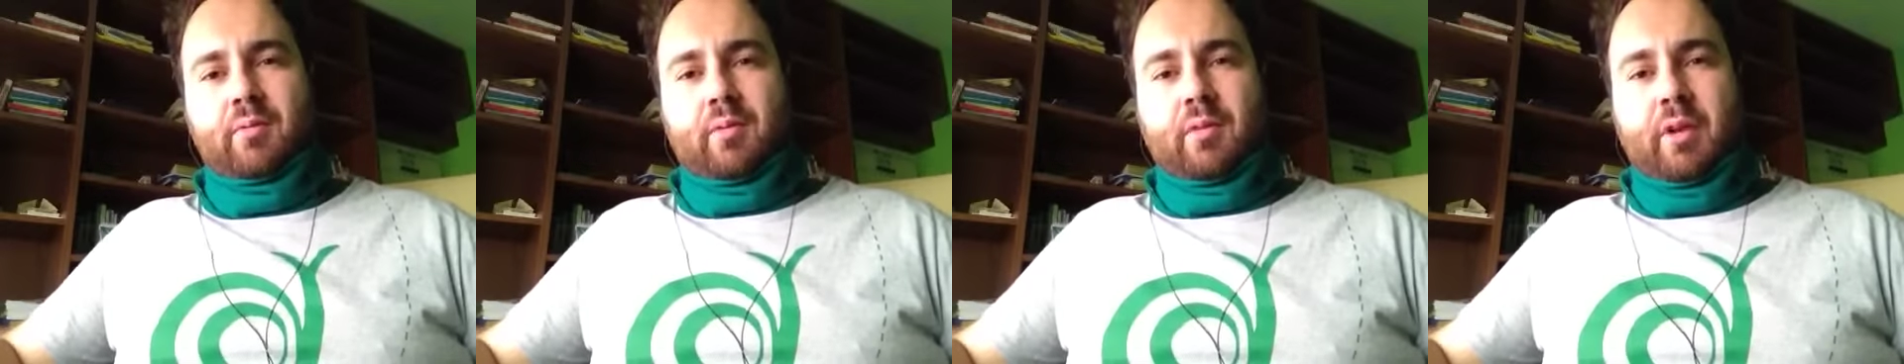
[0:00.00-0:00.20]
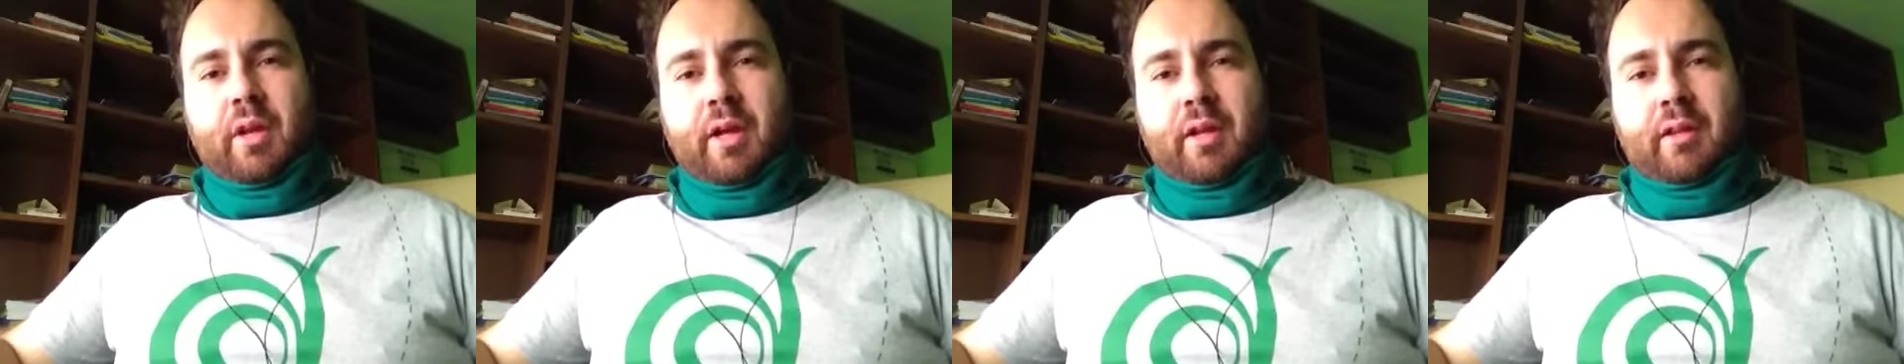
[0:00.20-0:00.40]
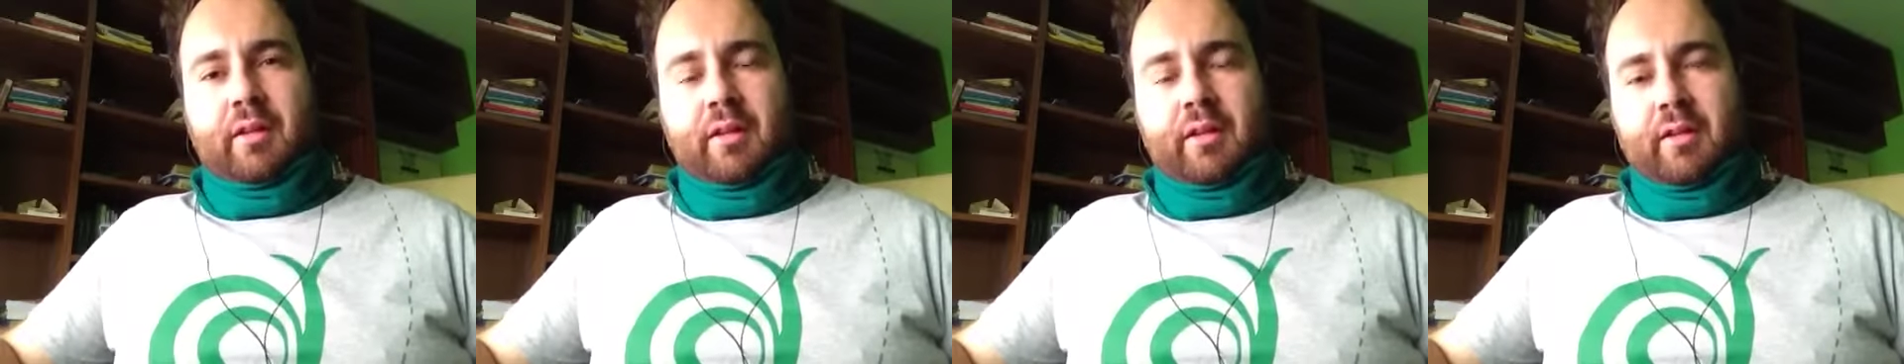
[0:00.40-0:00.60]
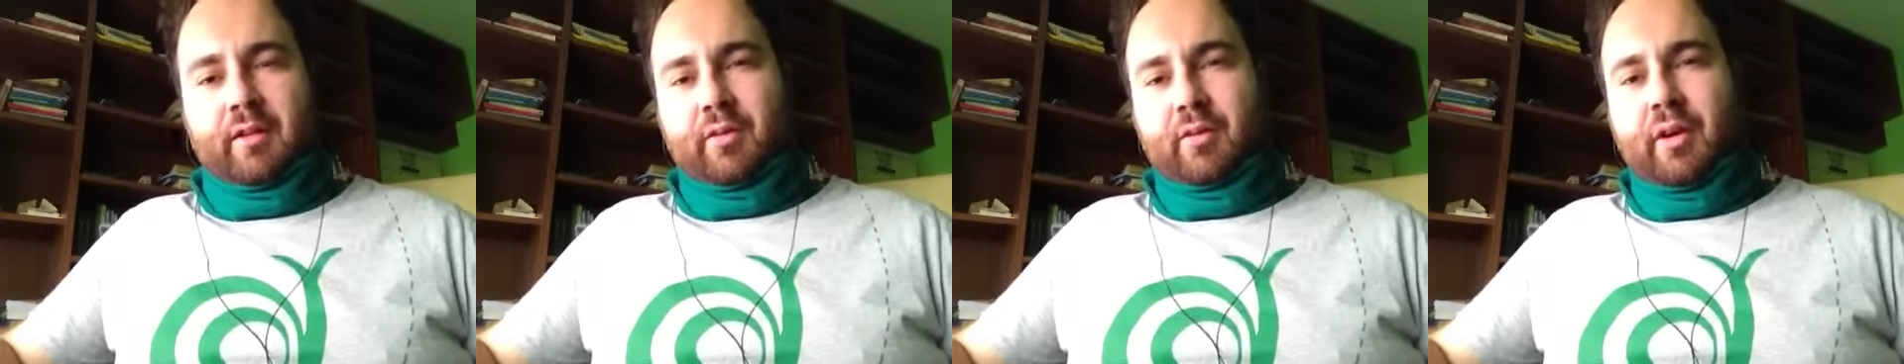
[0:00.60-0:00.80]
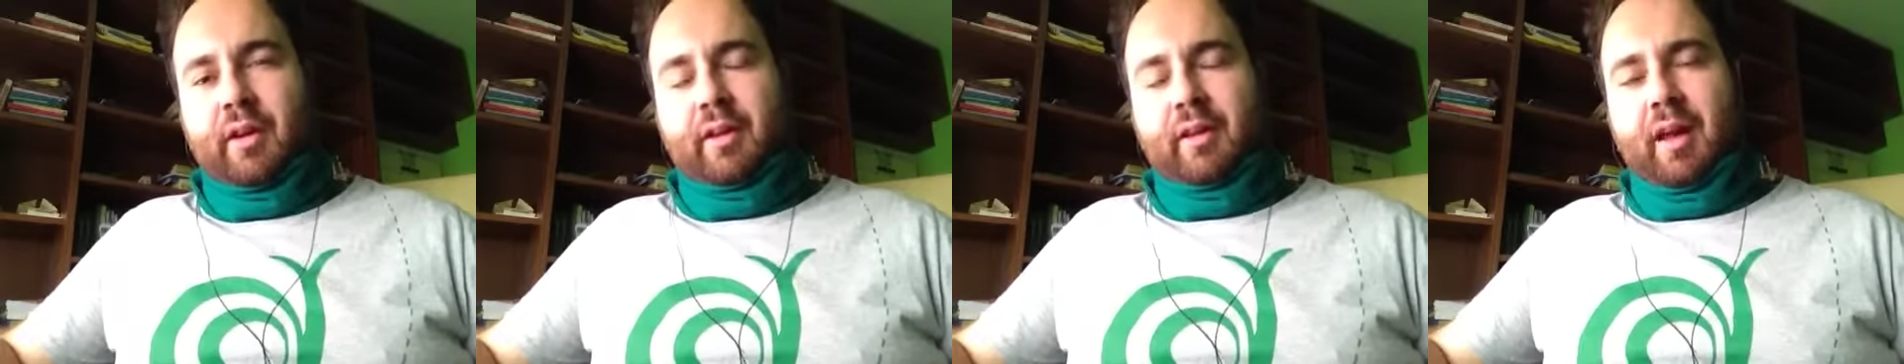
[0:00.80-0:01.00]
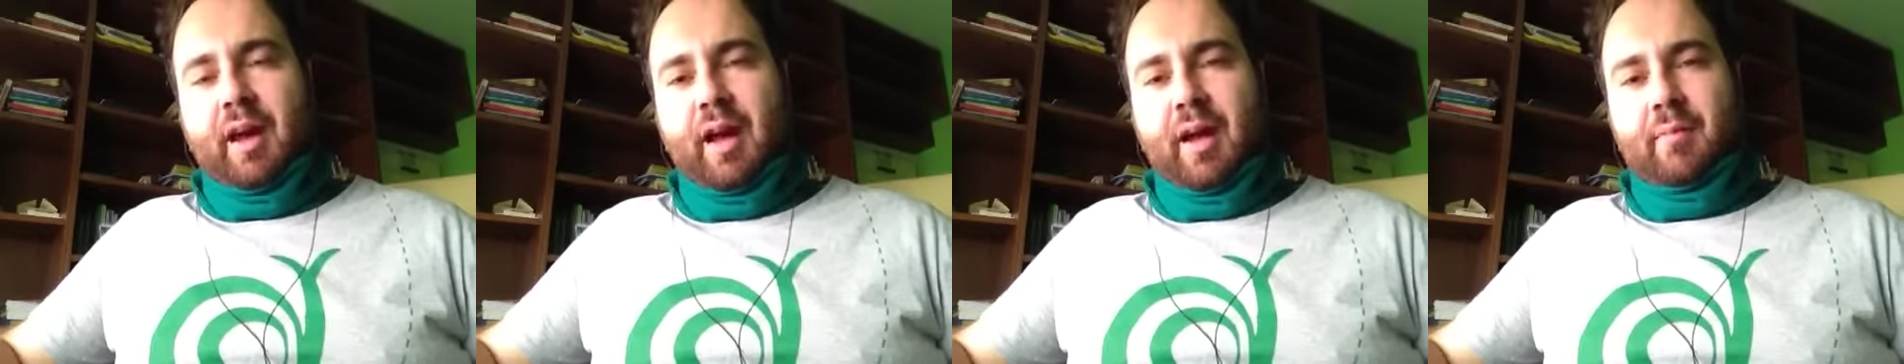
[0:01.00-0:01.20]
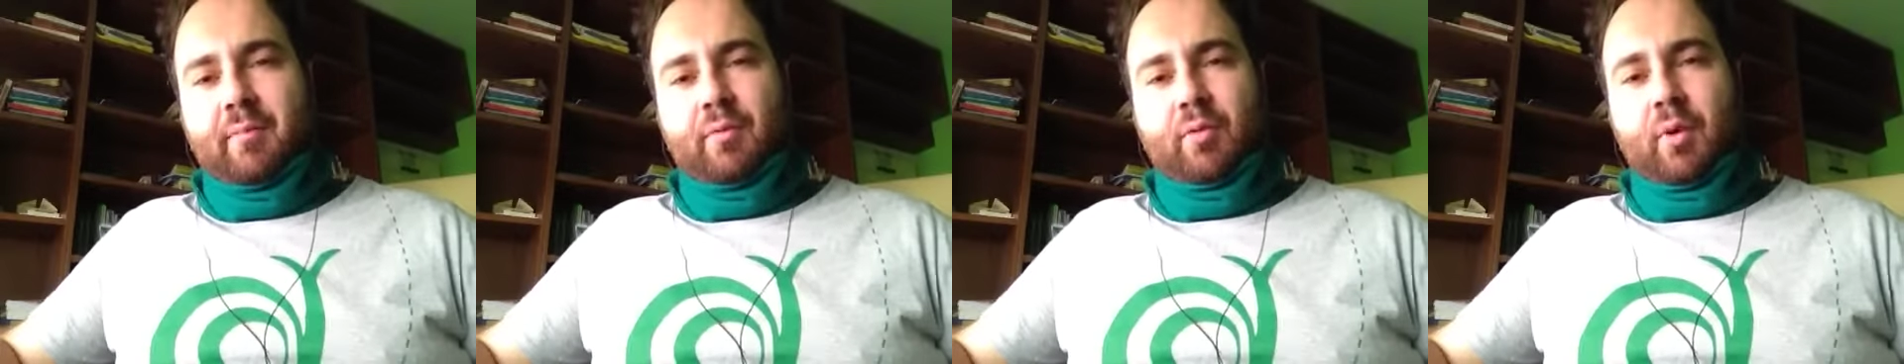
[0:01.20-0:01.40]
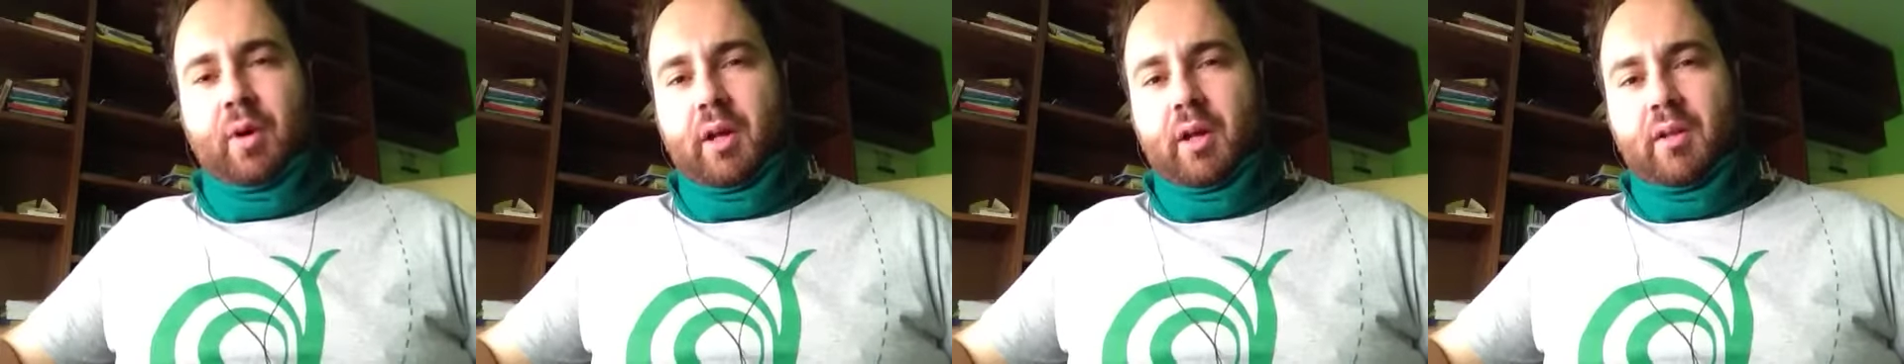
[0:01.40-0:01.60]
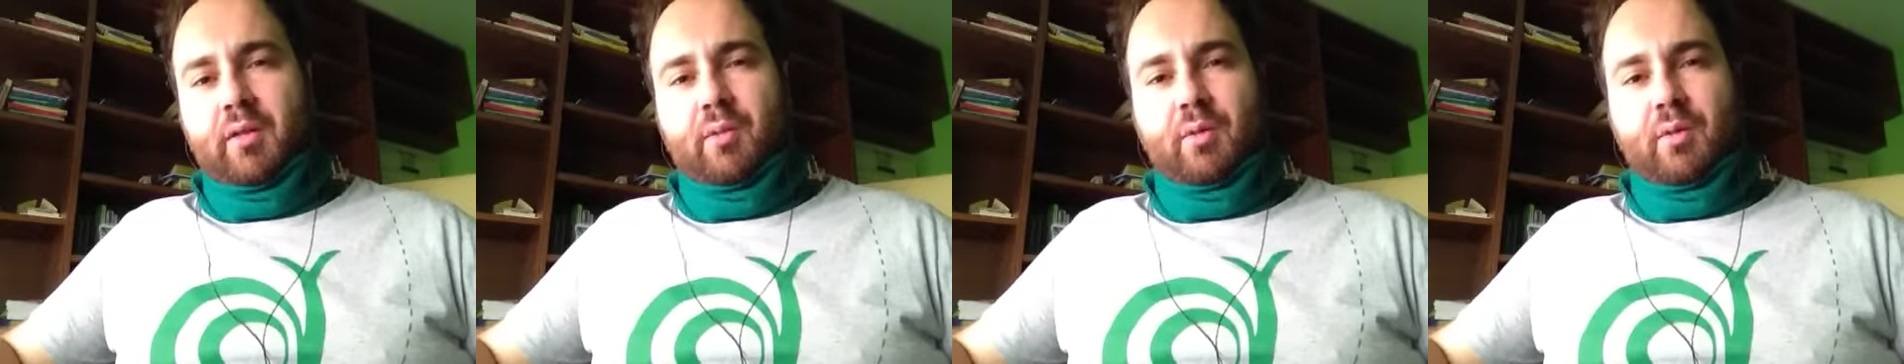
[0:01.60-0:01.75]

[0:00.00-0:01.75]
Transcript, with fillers: We had a great time working